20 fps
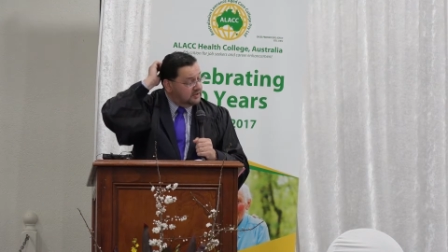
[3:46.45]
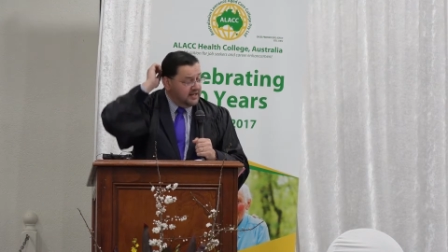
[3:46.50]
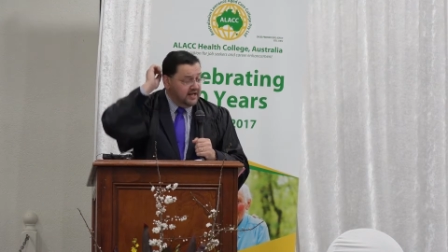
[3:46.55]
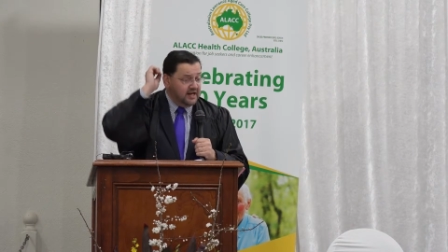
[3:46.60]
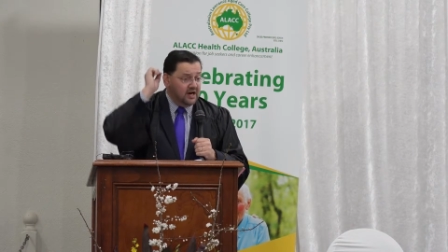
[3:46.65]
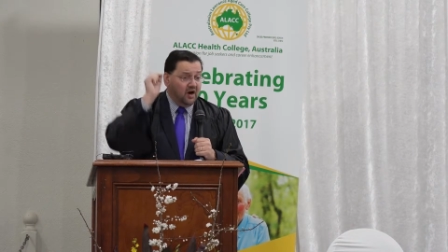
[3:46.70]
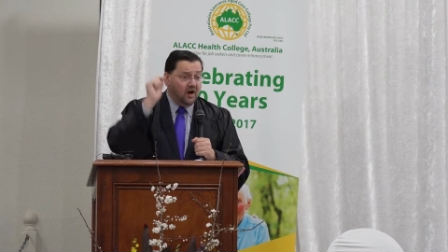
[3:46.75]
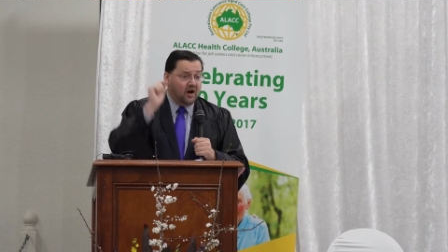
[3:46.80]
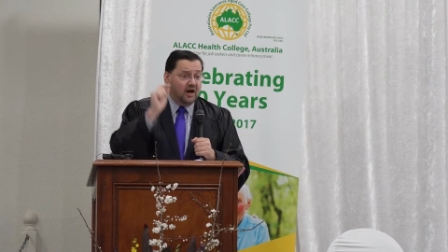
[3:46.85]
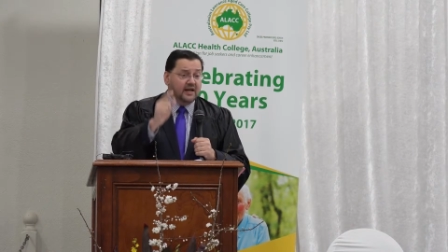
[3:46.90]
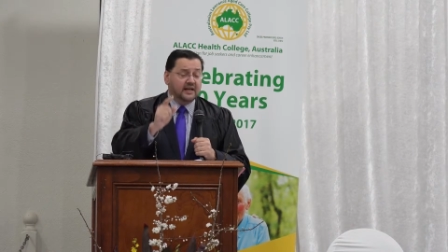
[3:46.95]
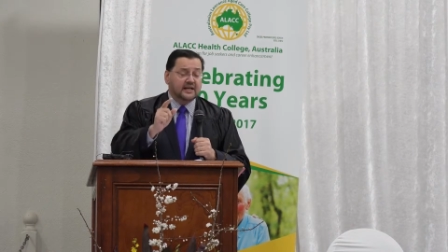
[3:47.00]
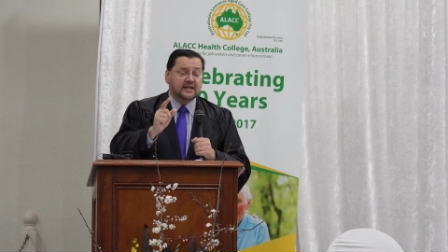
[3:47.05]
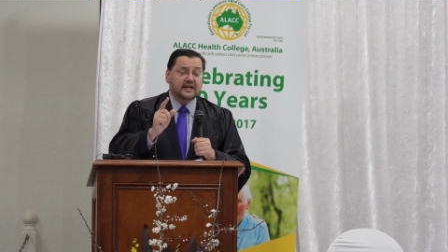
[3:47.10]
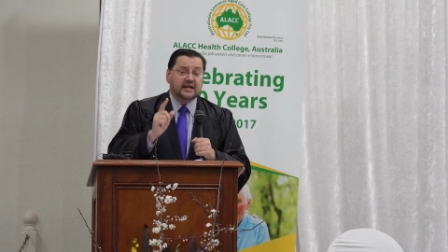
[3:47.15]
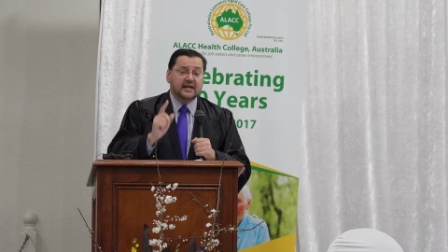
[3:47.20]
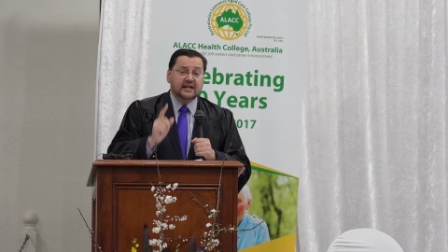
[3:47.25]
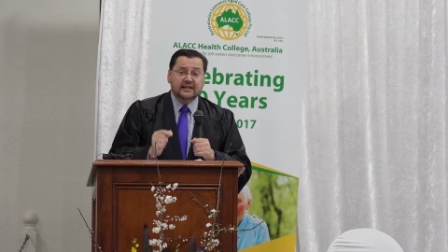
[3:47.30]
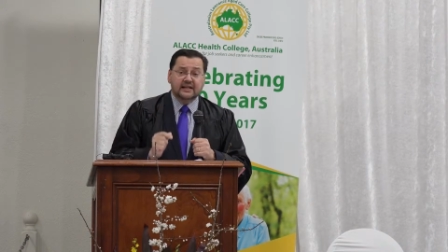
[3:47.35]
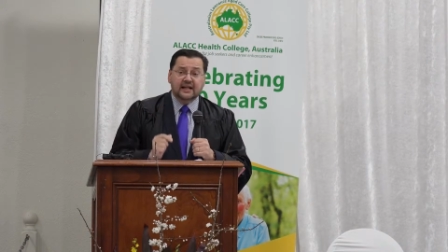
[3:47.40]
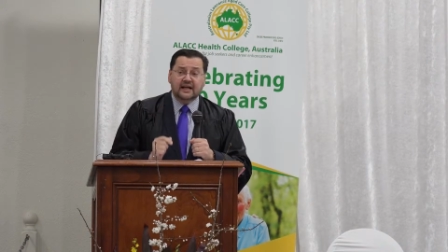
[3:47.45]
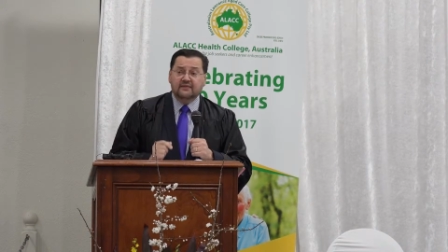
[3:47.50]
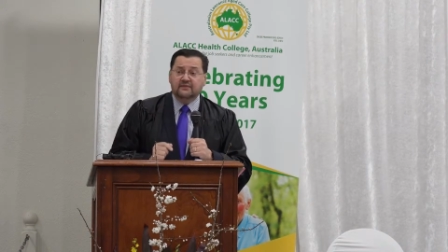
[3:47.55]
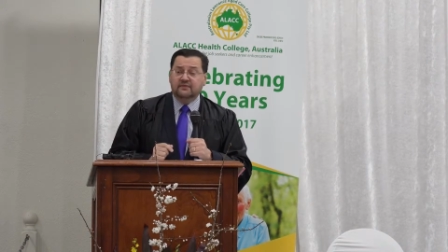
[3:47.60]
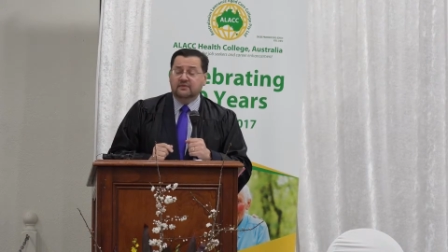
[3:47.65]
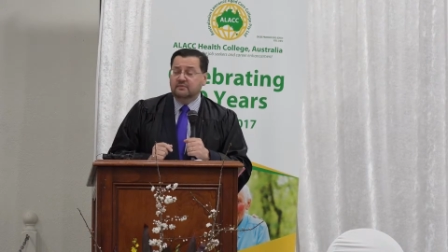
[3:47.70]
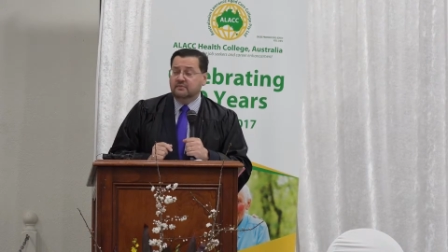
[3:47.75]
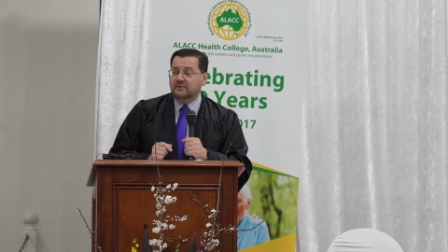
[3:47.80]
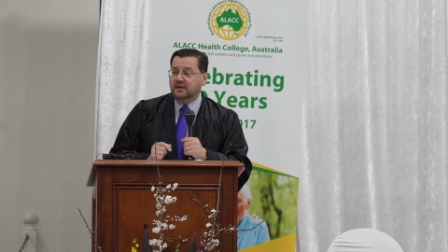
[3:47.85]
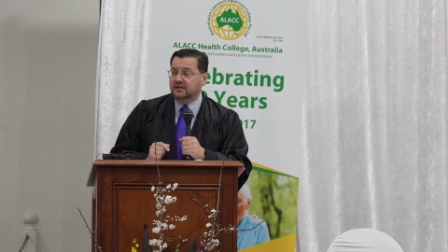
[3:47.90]
And I love
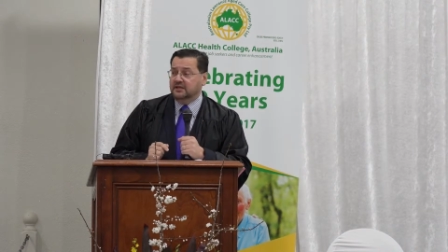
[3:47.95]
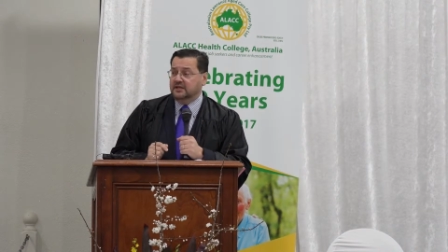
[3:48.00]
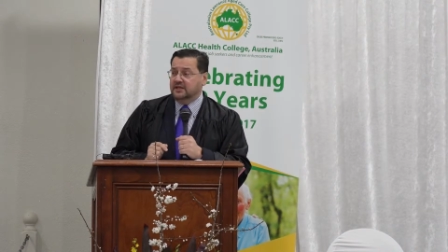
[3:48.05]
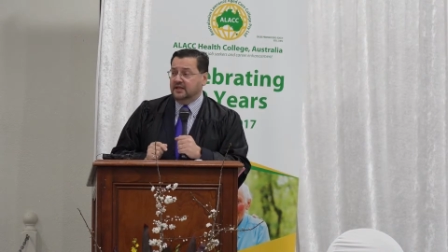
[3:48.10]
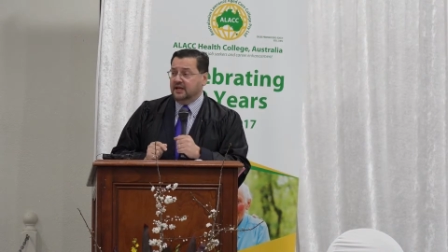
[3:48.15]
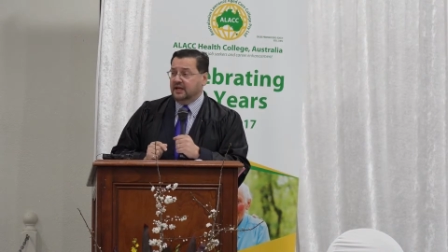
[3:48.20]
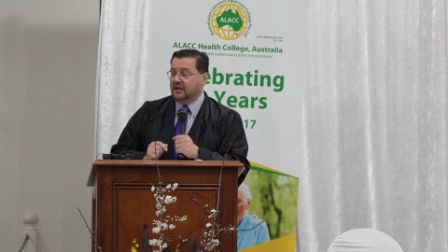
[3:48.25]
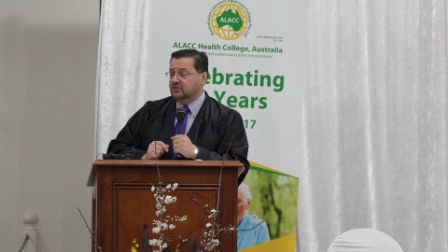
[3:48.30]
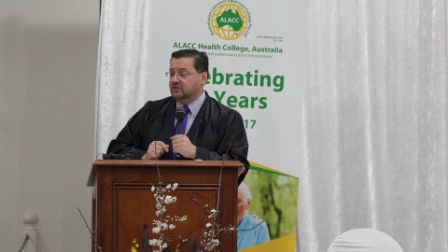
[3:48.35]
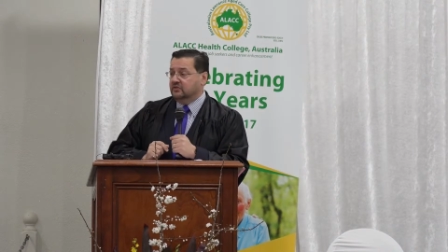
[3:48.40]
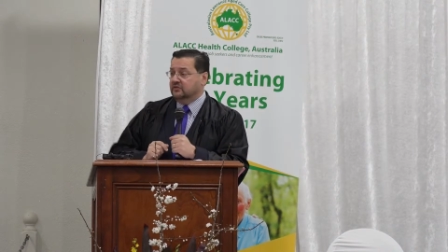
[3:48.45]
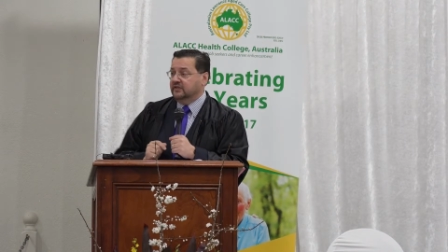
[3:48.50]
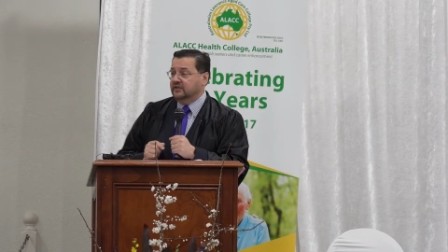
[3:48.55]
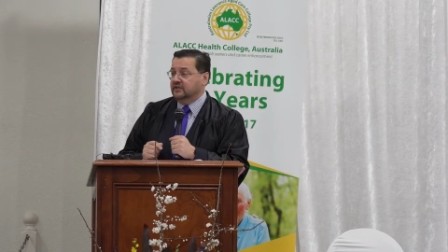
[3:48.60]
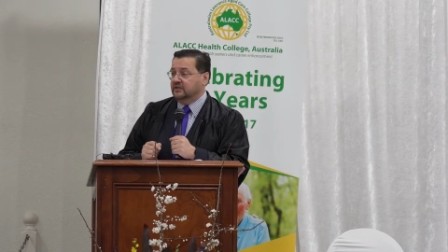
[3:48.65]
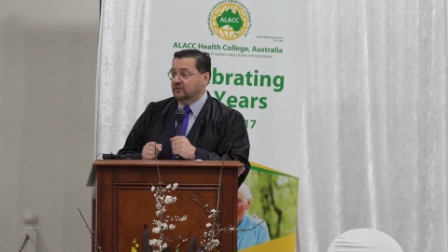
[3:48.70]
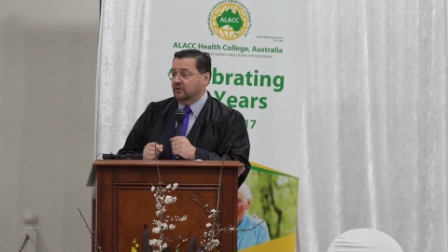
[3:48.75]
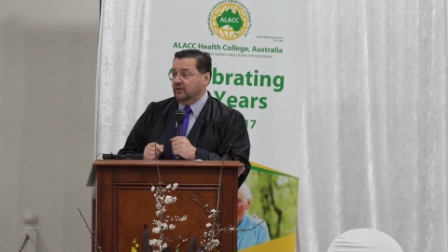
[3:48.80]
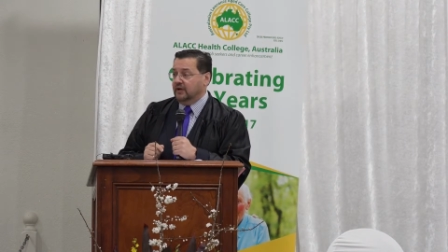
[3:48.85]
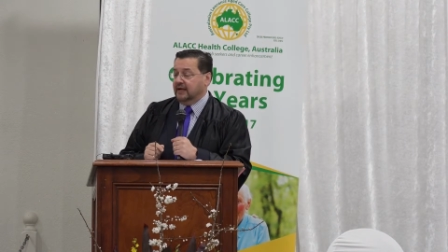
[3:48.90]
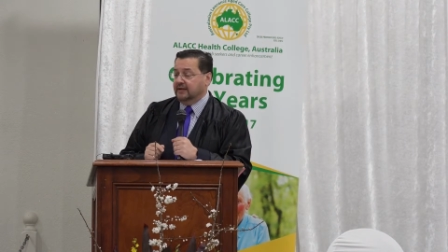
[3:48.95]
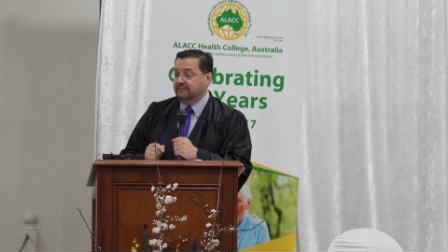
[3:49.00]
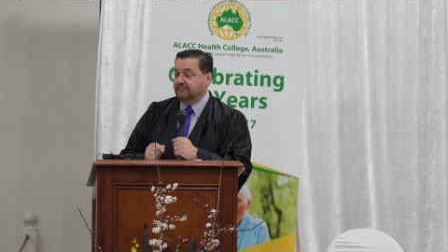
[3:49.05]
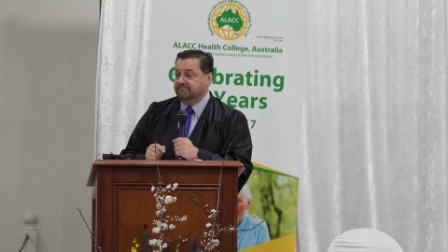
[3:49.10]
multicultural Victoria.